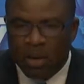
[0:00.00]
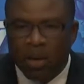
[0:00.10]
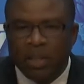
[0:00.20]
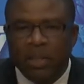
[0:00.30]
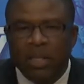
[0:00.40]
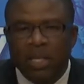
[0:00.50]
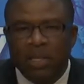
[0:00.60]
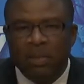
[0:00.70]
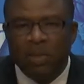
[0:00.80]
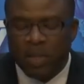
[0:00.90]

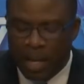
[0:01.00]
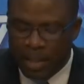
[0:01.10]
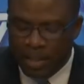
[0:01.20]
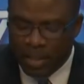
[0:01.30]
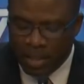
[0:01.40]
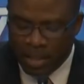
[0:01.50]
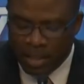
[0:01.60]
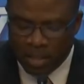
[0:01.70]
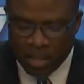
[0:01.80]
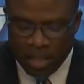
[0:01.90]
continue to
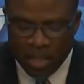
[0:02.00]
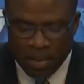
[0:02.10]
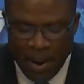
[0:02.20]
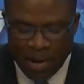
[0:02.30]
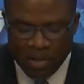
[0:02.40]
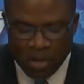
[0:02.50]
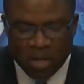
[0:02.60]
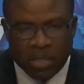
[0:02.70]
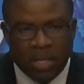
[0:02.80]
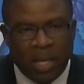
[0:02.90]
engage in demand
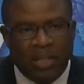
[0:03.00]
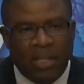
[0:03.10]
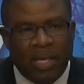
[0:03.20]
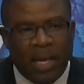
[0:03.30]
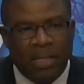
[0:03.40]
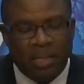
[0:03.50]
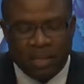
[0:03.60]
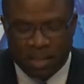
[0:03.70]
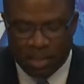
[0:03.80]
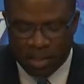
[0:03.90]
reduction
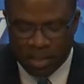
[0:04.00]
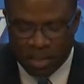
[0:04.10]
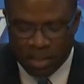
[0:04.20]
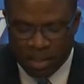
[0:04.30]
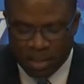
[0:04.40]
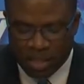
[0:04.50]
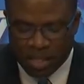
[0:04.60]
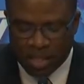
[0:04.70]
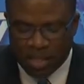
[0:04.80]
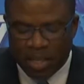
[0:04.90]
exercises,
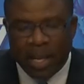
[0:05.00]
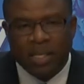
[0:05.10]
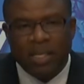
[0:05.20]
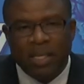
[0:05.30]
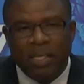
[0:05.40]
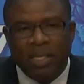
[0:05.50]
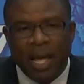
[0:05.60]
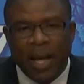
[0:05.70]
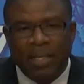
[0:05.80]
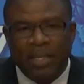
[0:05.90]
such as lectures
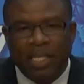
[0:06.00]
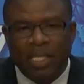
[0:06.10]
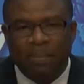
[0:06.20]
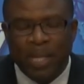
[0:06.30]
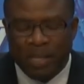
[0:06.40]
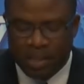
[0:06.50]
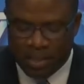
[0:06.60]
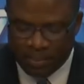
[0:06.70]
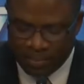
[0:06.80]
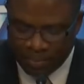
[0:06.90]
and displays.